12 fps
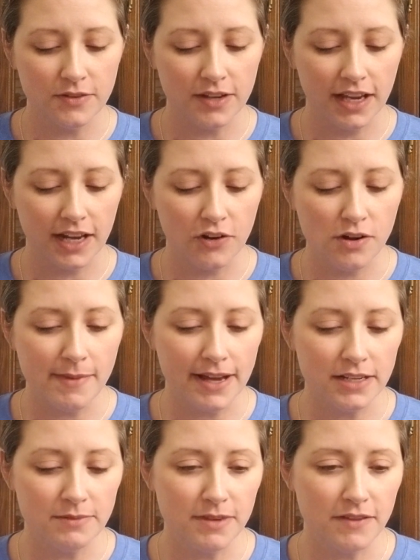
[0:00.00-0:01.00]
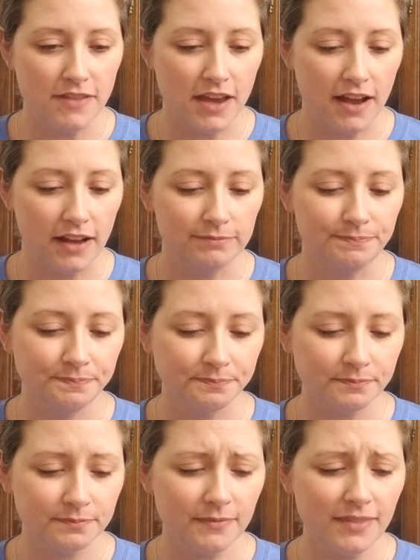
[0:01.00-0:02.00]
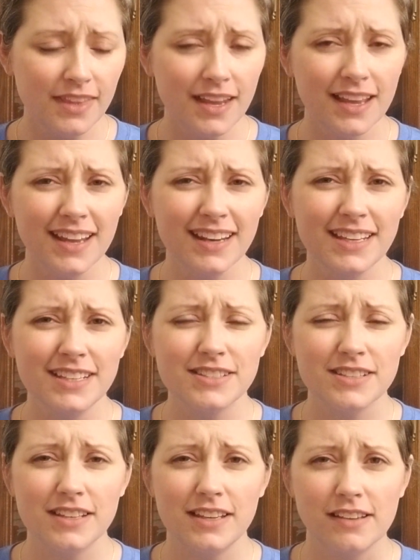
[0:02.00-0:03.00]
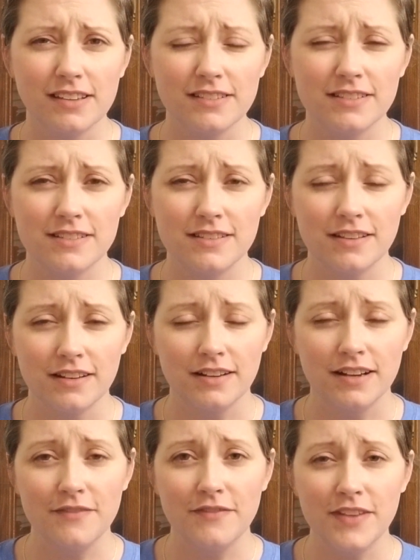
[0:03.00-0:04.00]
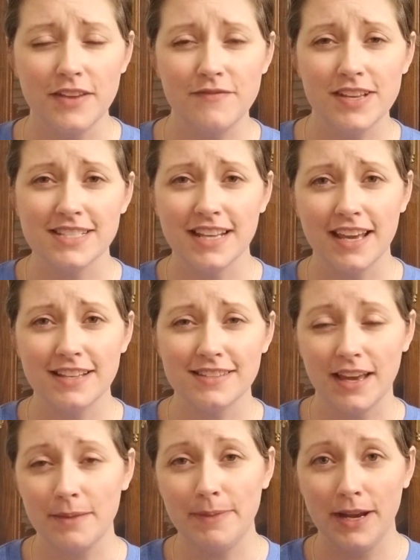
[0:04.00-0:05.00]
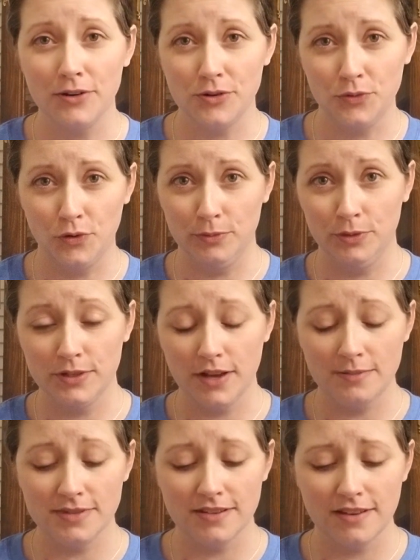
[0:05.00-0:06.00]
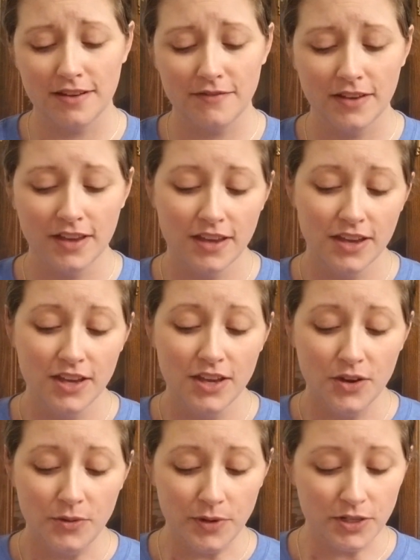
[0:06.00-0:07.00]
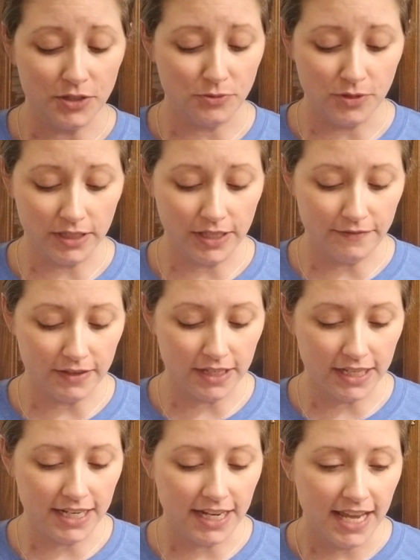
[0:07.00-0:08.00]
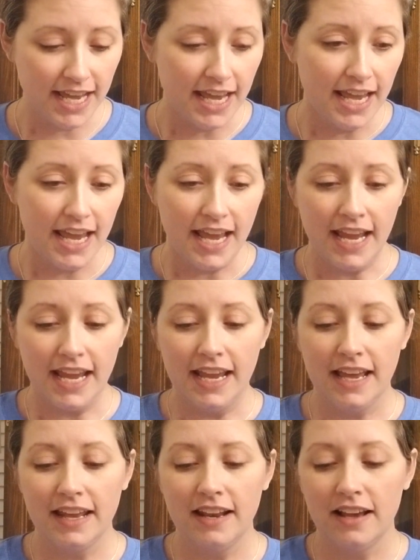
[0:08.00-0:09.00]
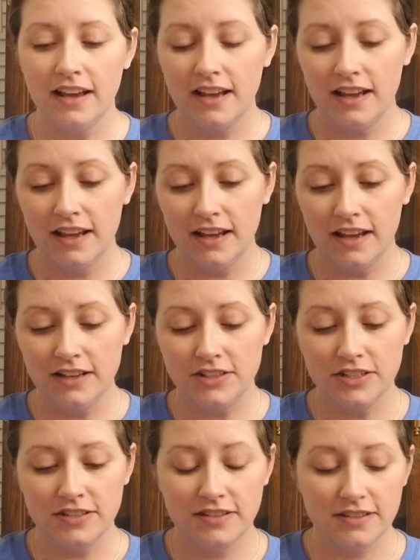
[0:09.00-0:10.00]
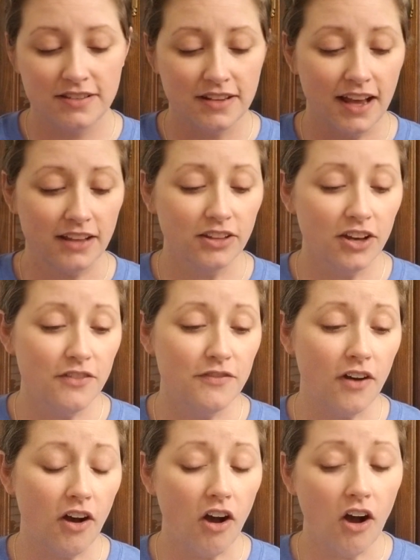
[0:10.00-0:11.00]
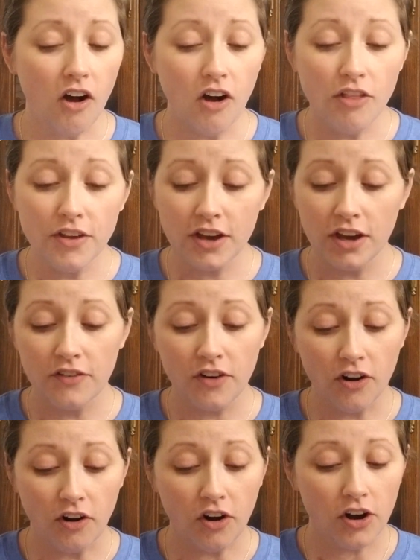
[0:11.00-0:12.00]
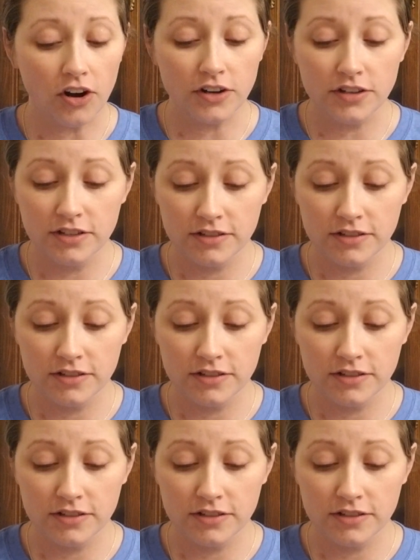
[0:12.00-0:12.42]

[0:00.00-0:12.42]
it kind of reminded me of that. And he investigates like paranormal type stuff, which is really fun. And I love all the cover art